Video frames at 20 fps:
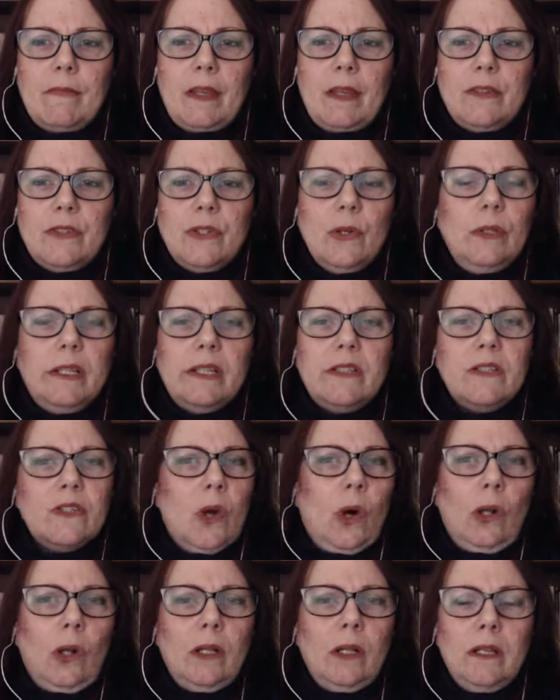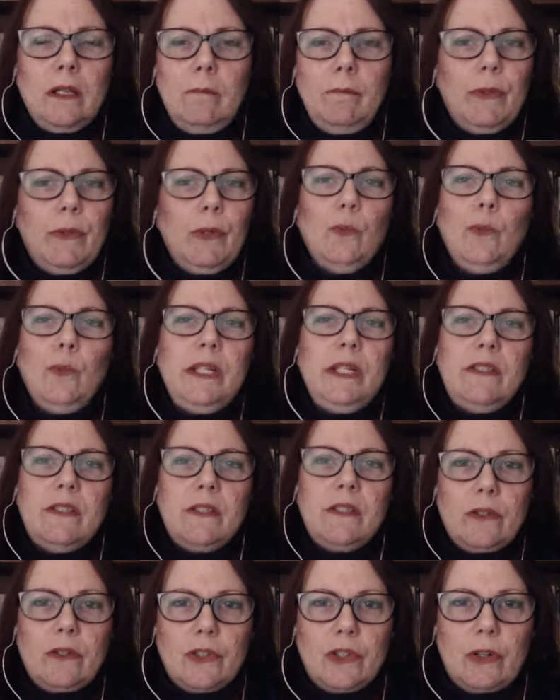so let's call him the
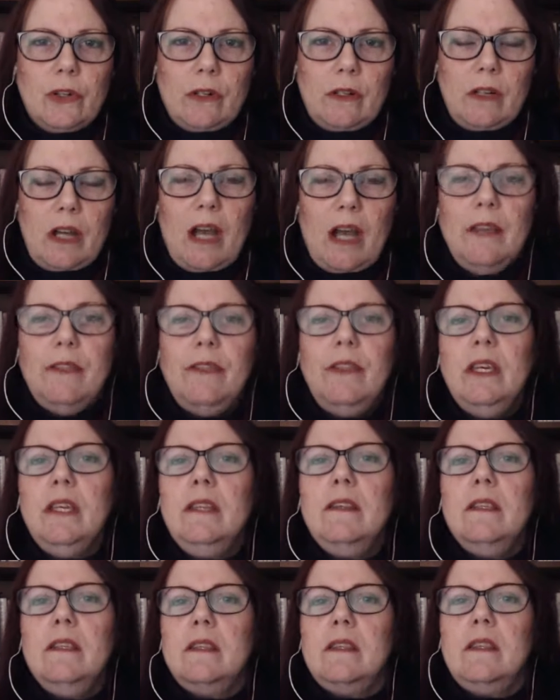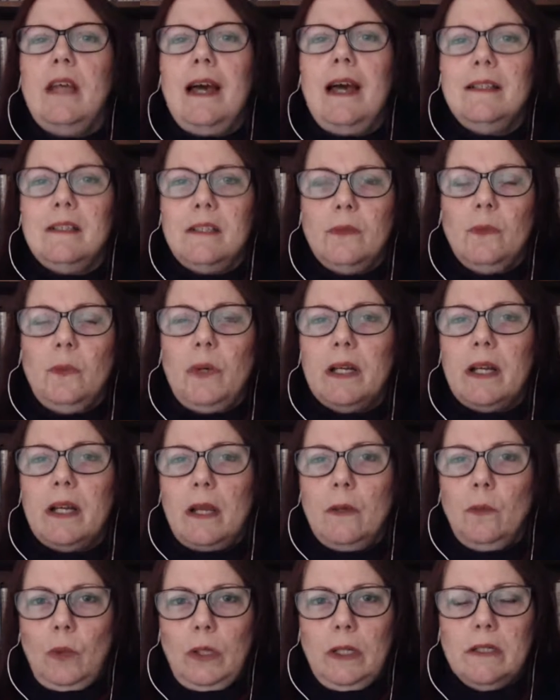researcher. I think that that's what I
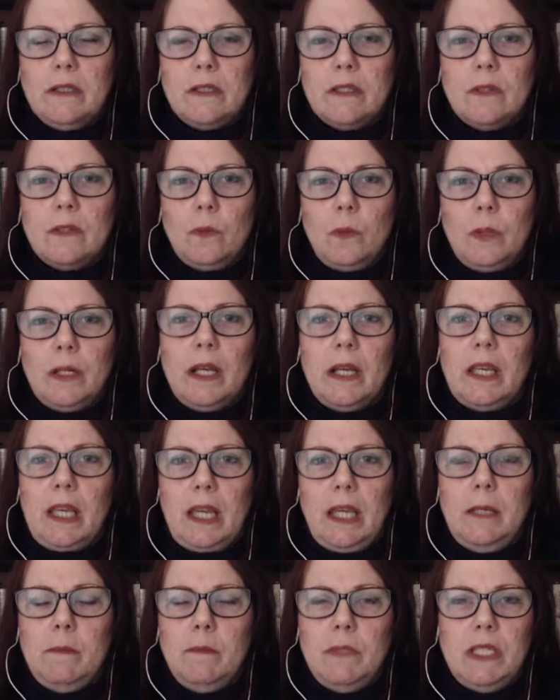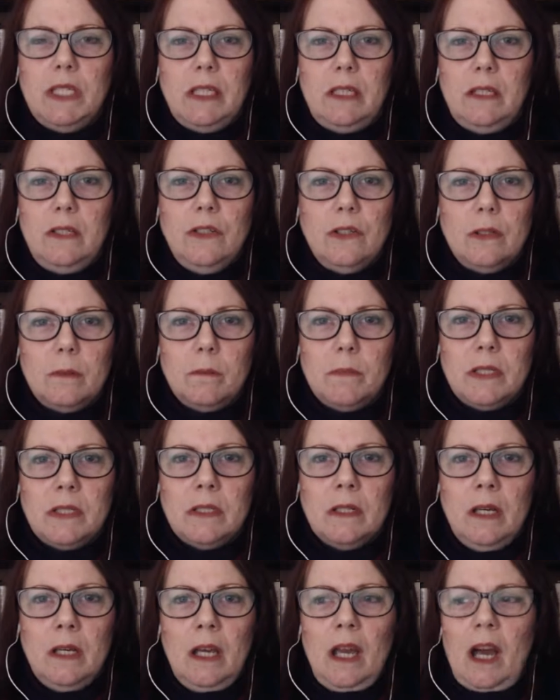was when I came to Egypt.
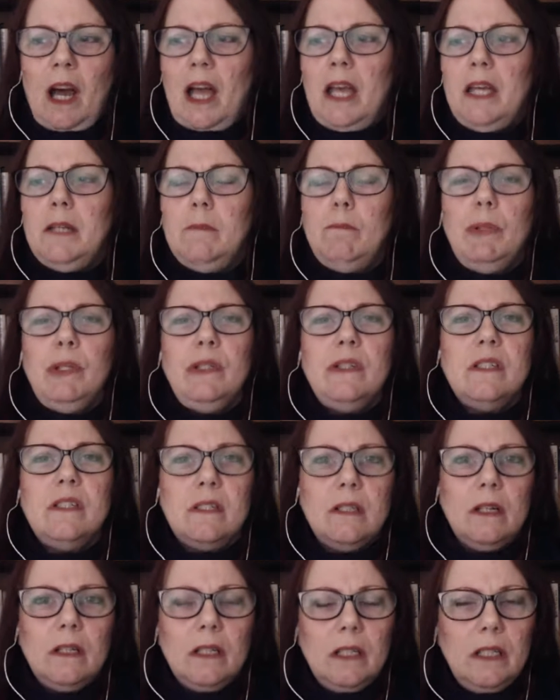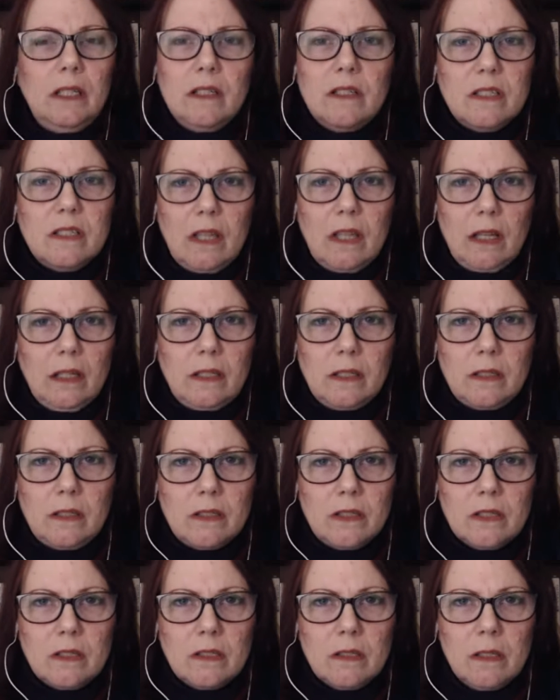I had been studying
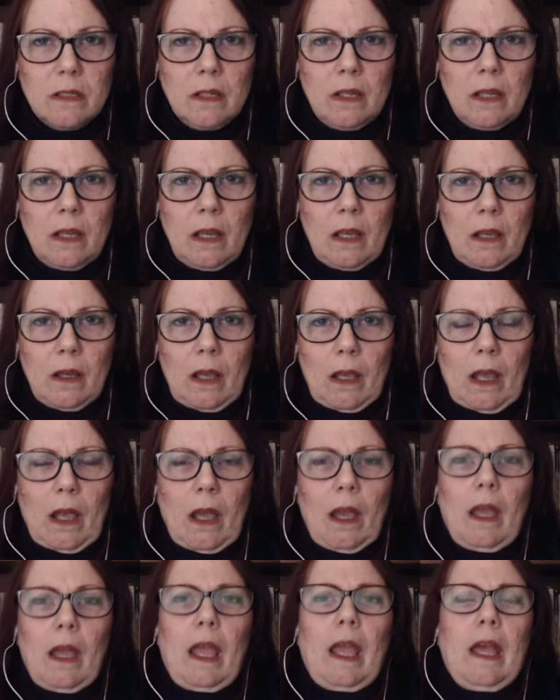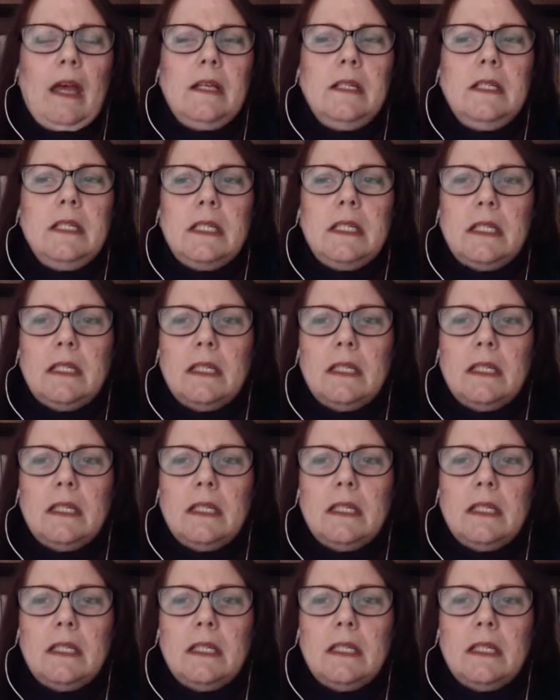science, and